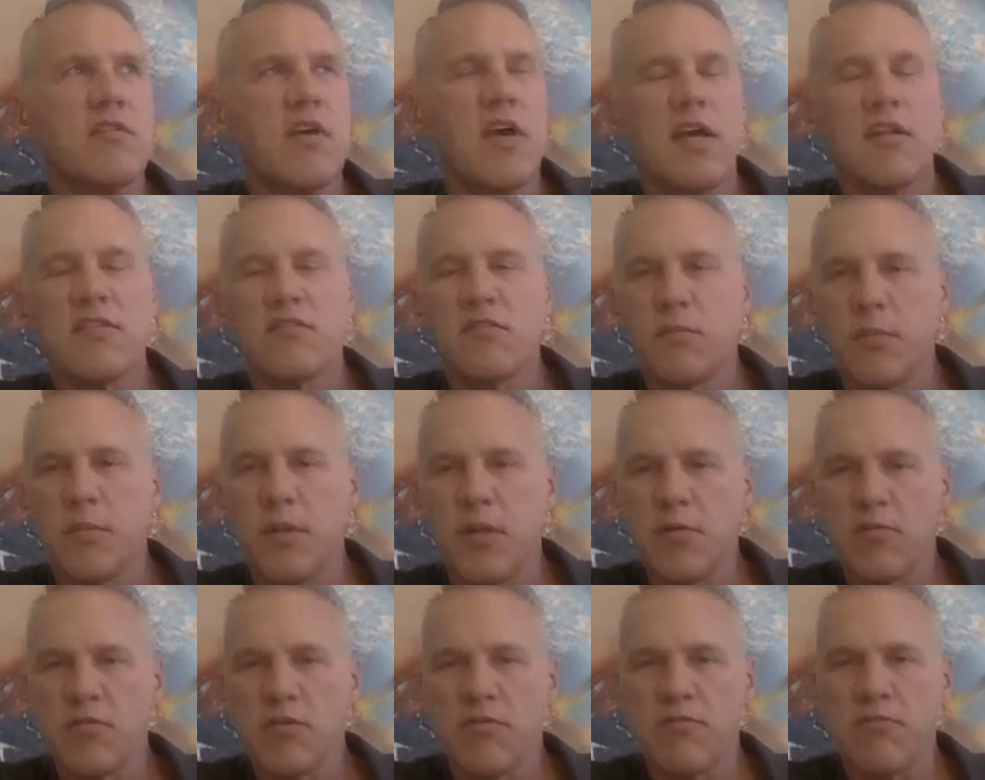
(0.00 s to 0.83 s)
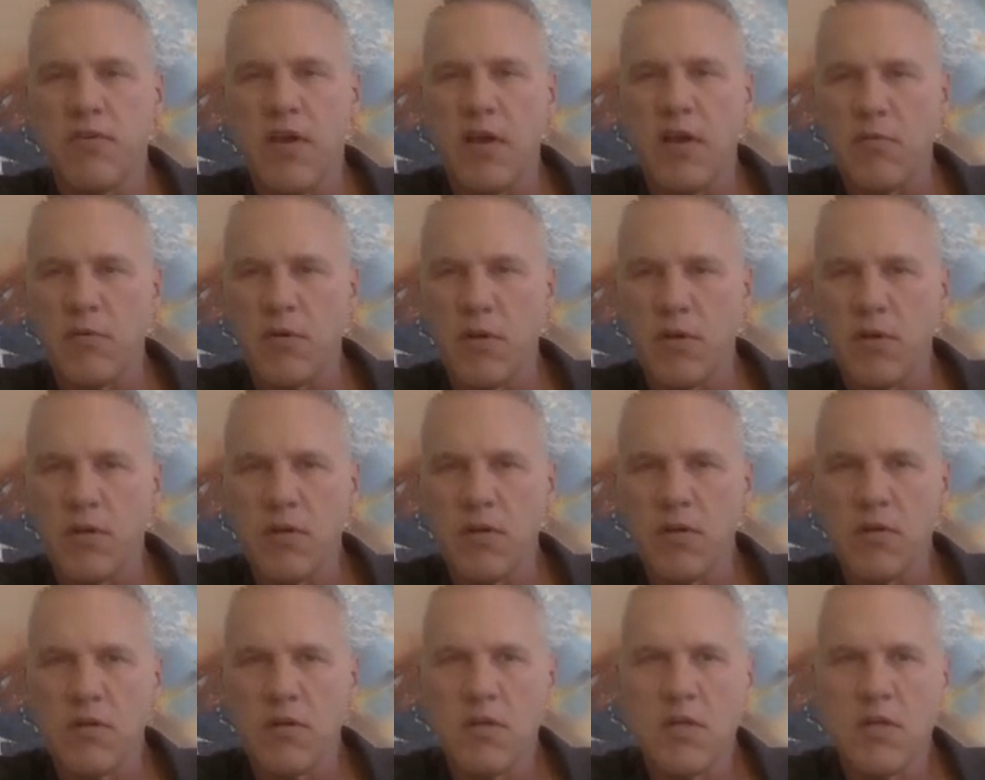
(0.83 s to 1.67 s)
because I had someone that was a
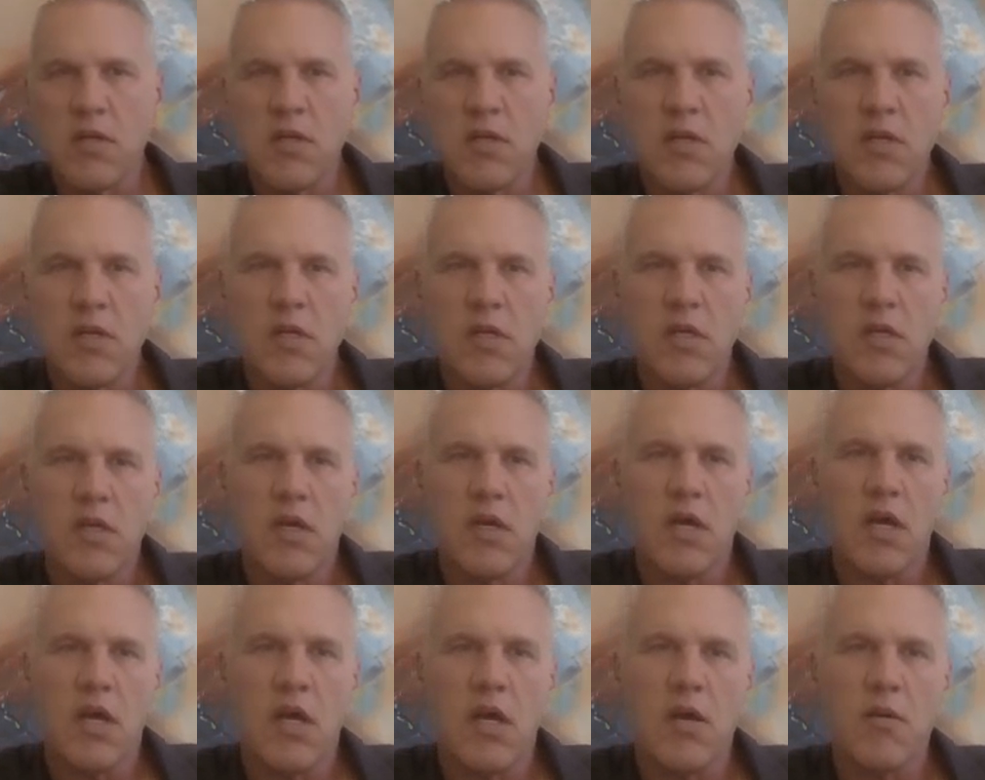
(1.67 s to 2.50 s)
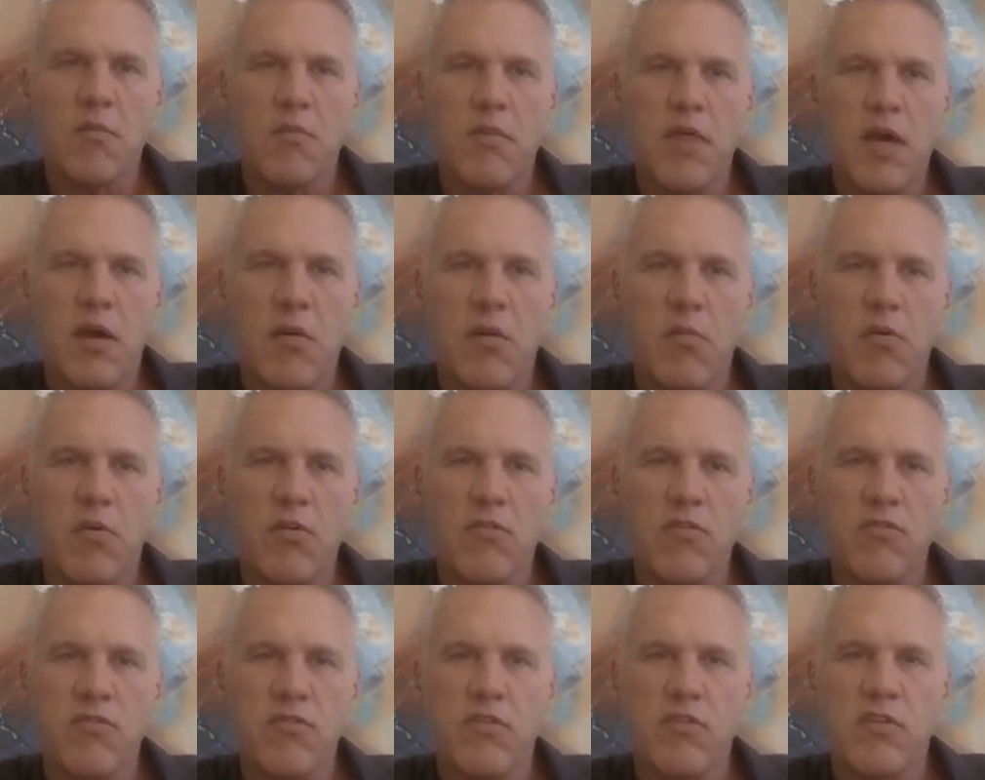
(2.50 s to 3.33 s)
founder, um, that
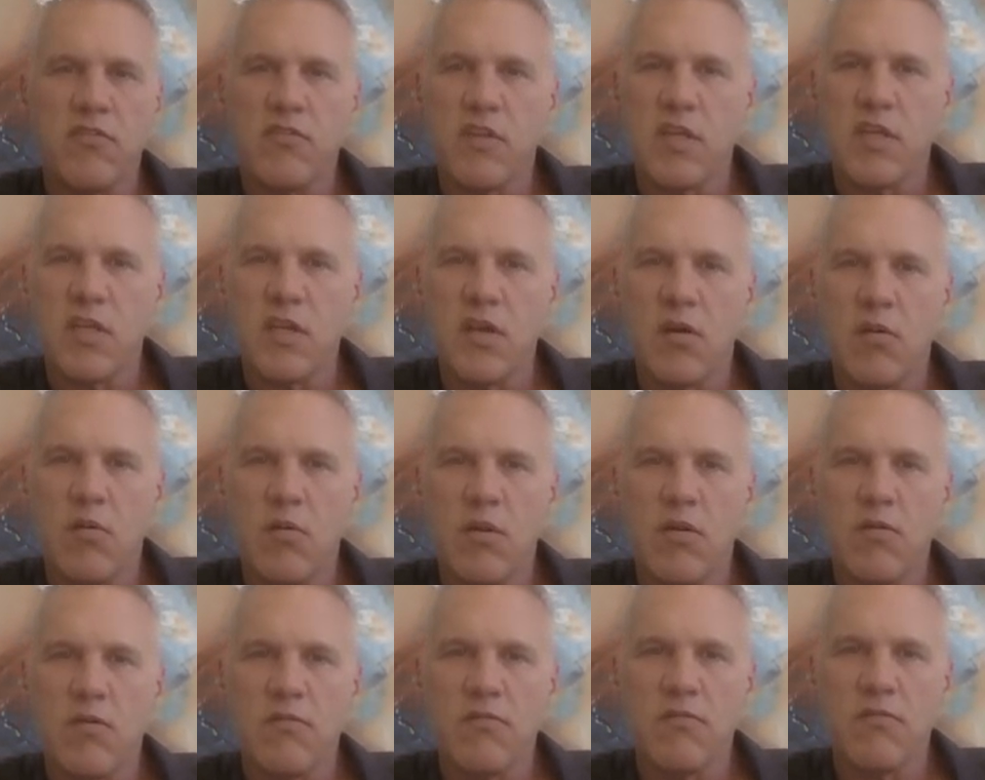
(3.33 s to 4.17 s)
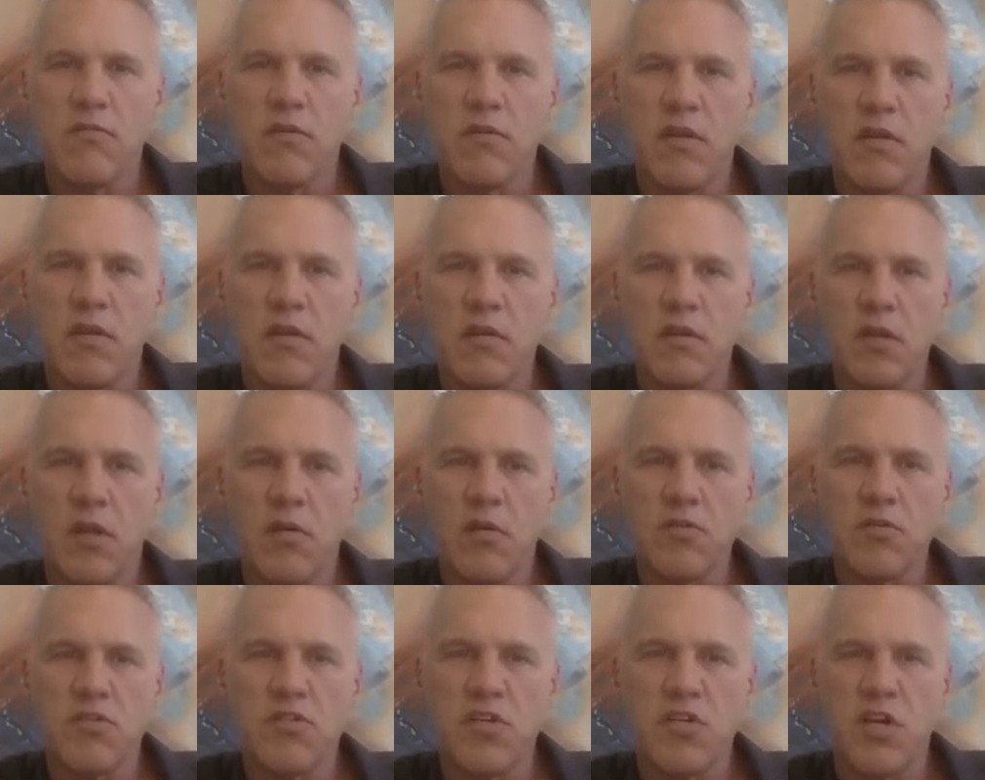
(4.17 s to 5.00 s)
was the CEO and and
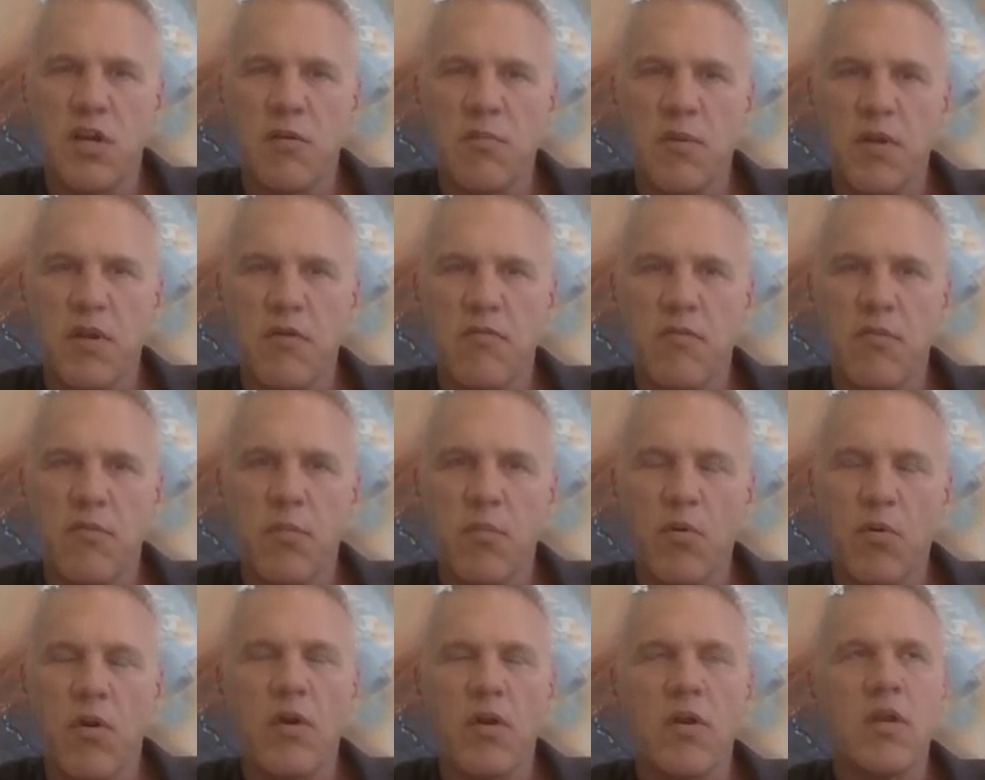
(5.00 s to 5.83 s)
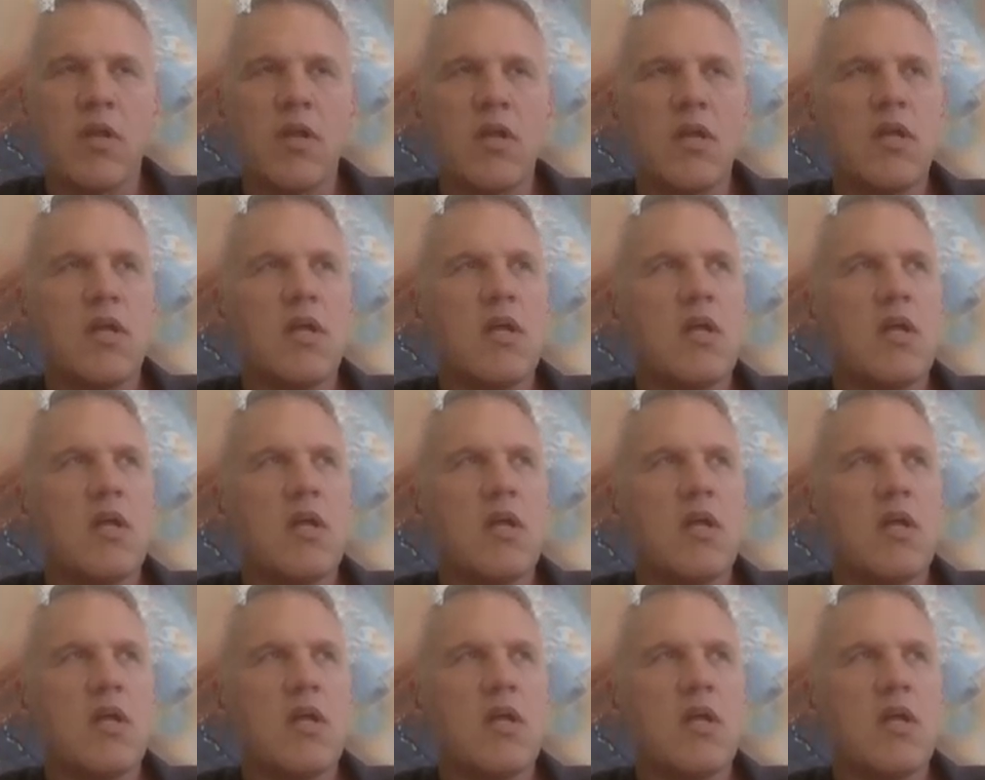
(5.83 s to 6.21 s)
you know chairman of the board